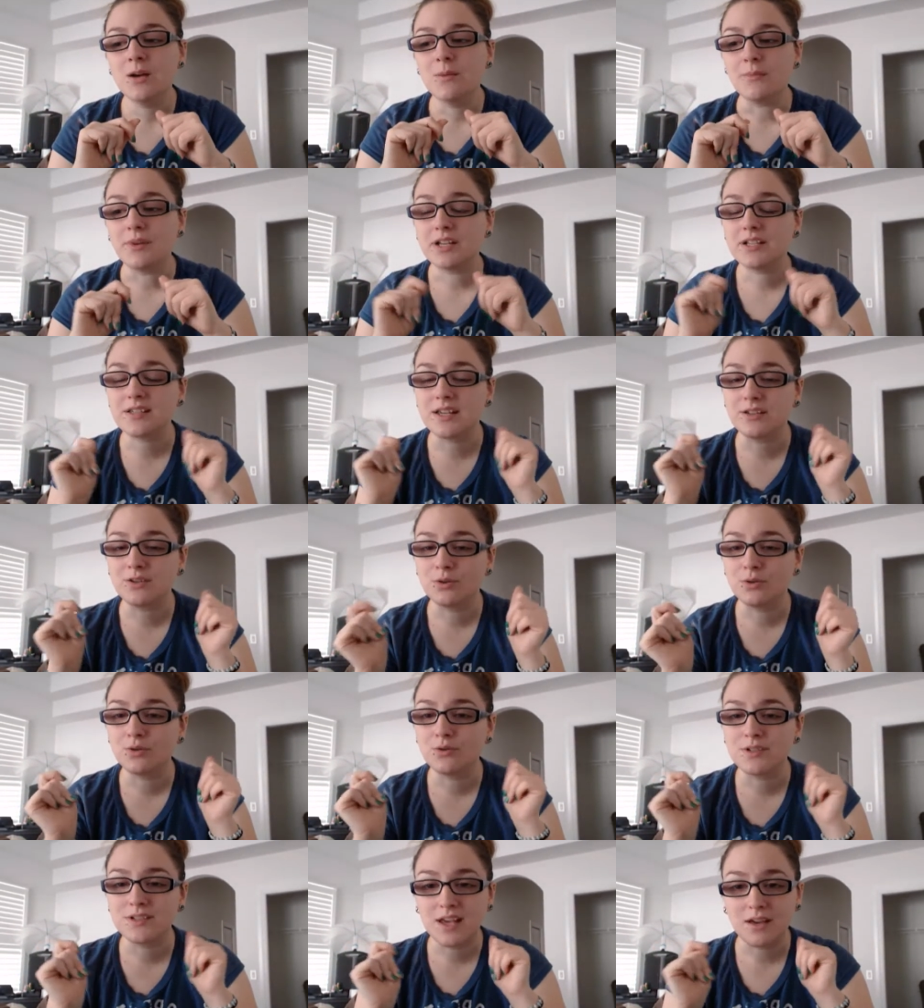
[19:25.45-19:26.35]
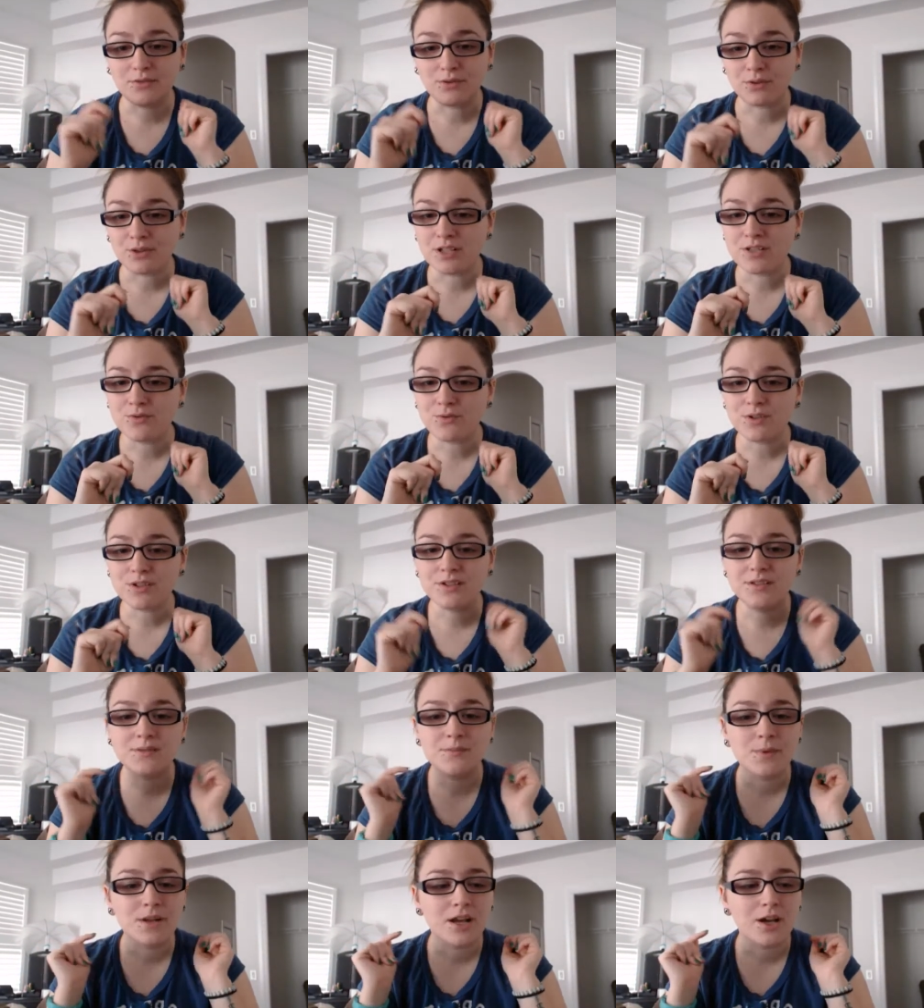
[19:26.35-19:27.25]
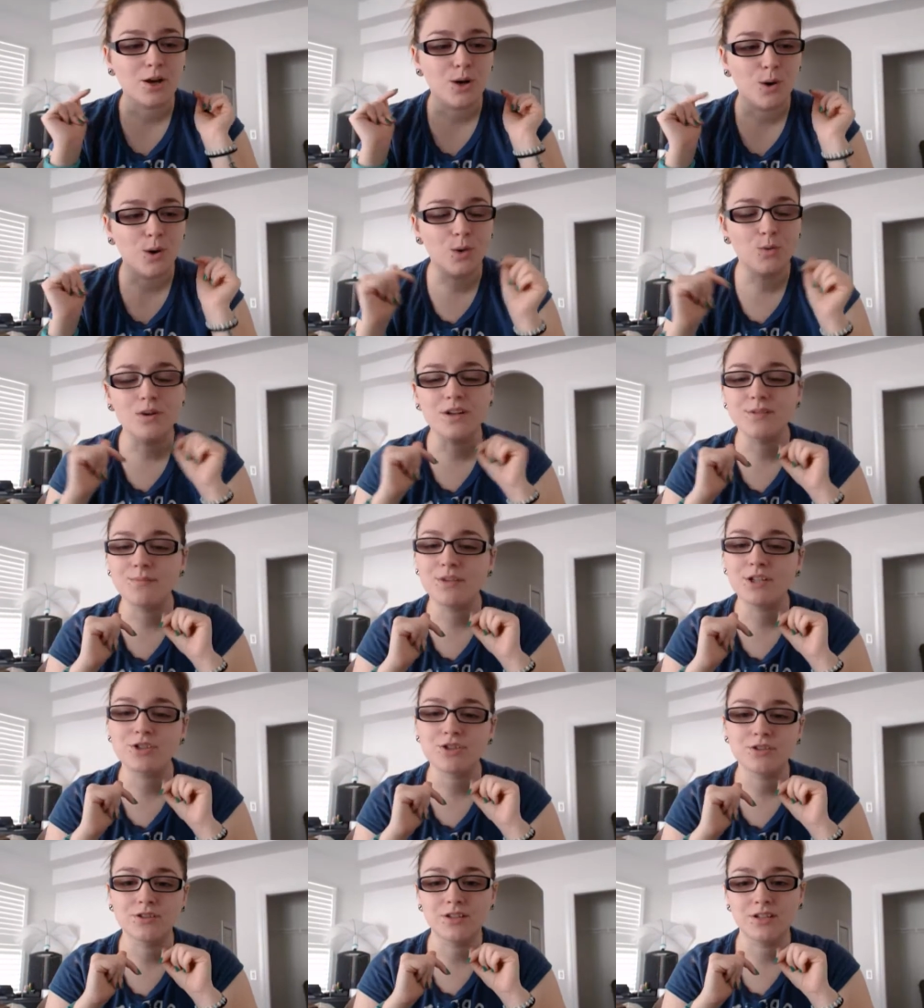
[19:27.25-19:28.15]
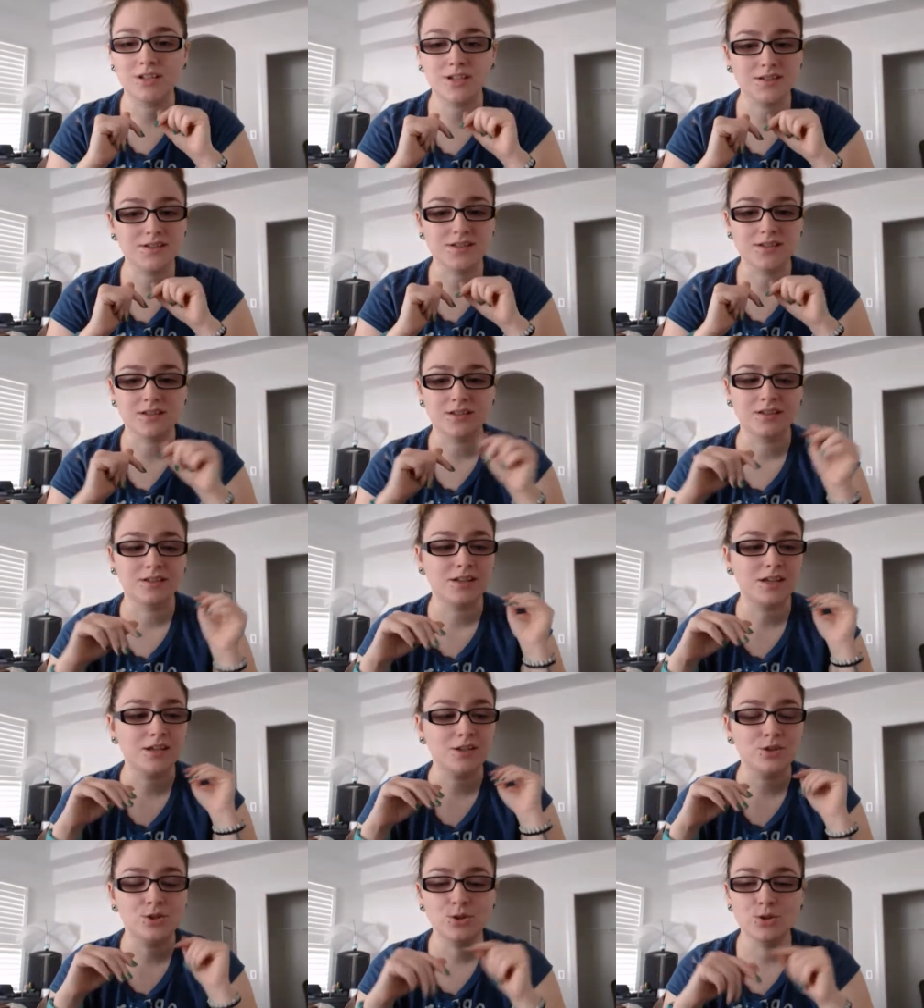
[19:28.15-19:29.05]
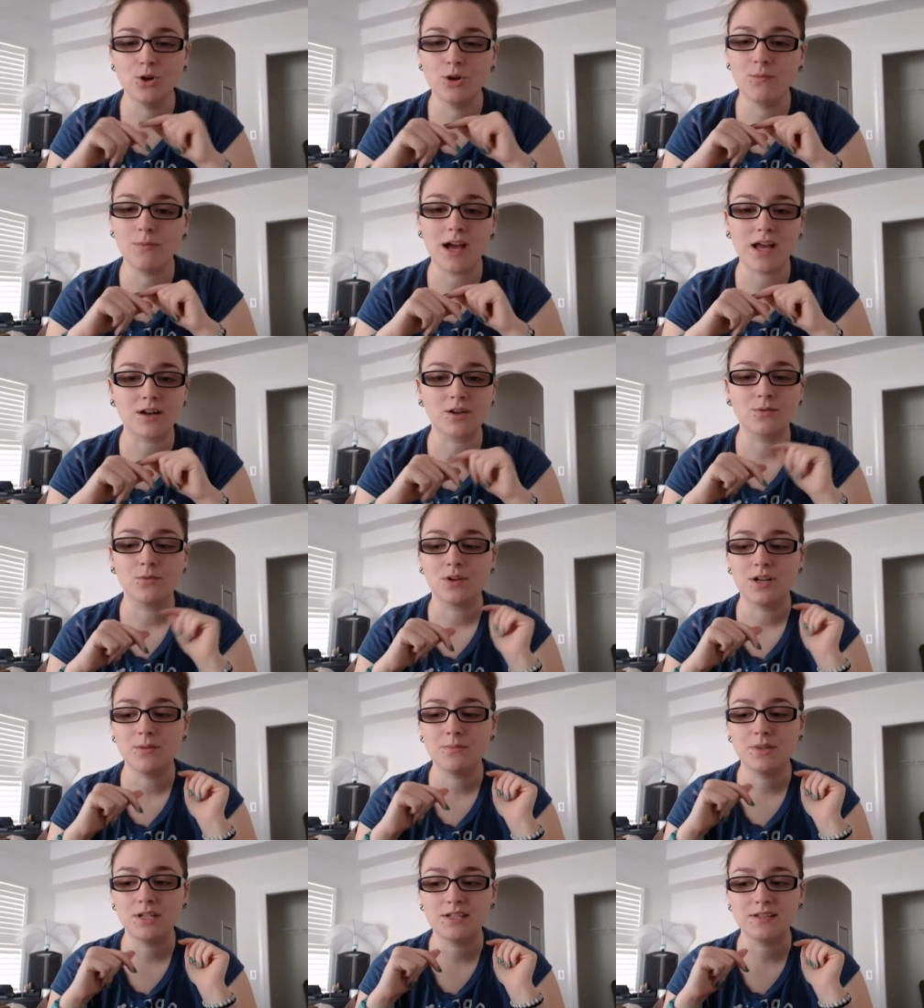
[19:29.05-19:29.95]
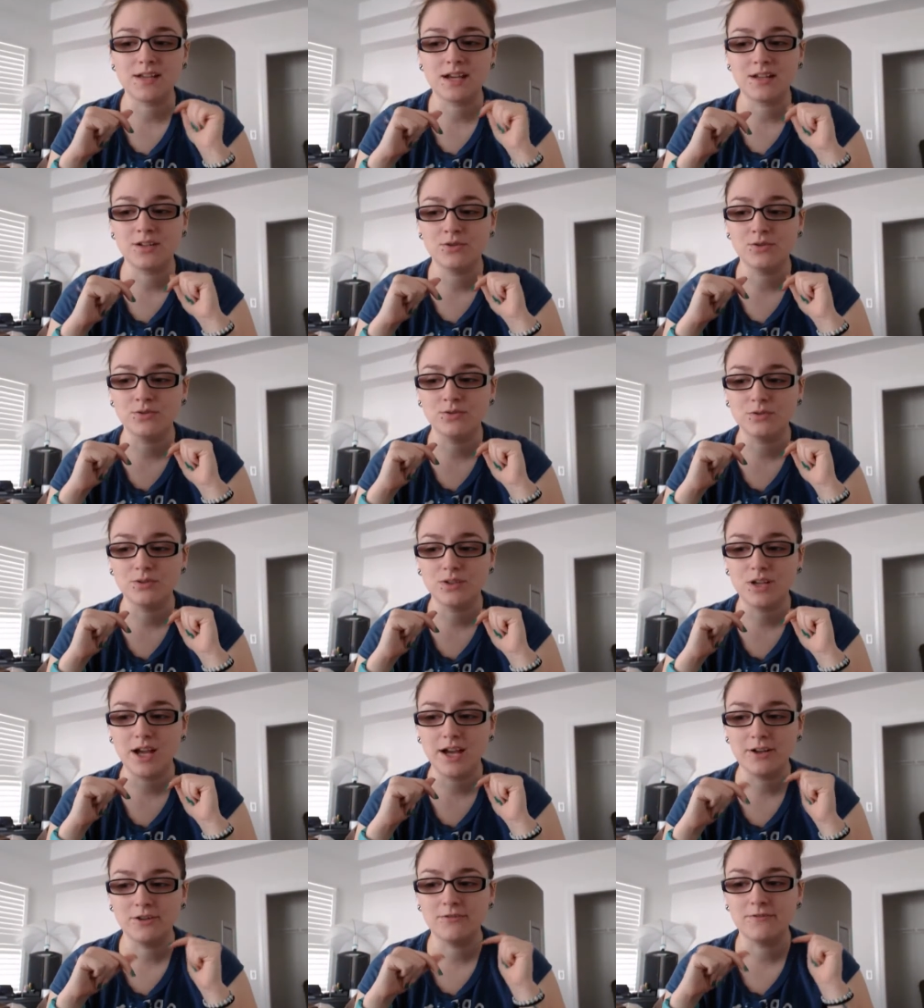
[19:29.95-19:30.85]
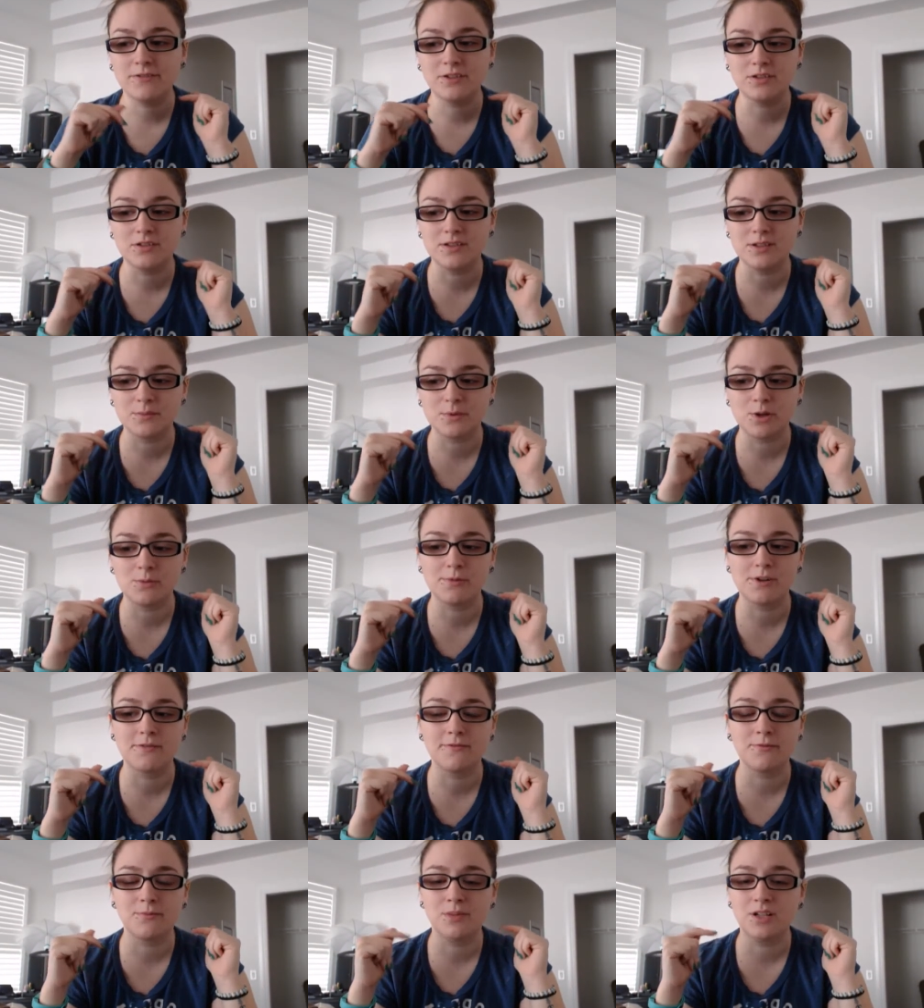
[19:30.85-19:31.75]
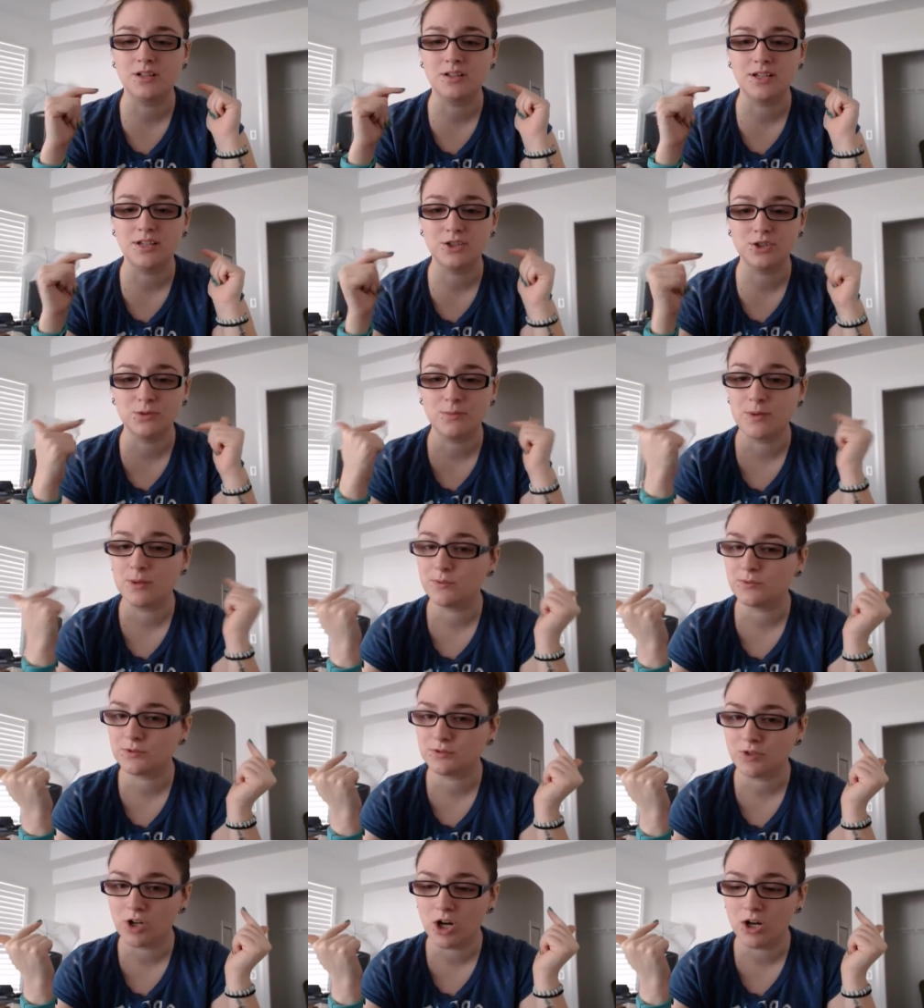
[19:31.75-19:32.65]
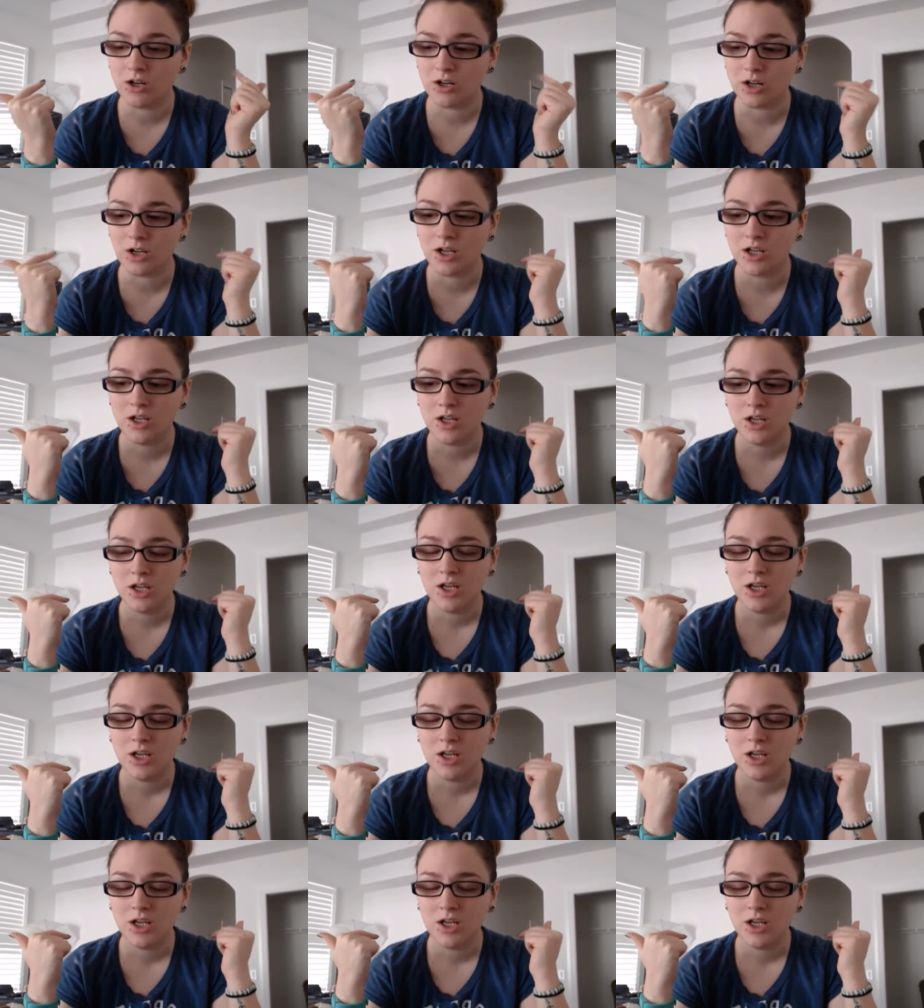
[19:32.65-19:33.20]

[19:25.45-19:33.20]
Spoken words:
because I don't always have the resources, but I always make sure that it gets done, like, no matter what, because I don't feel it's appropriate for me to, like, do people wrong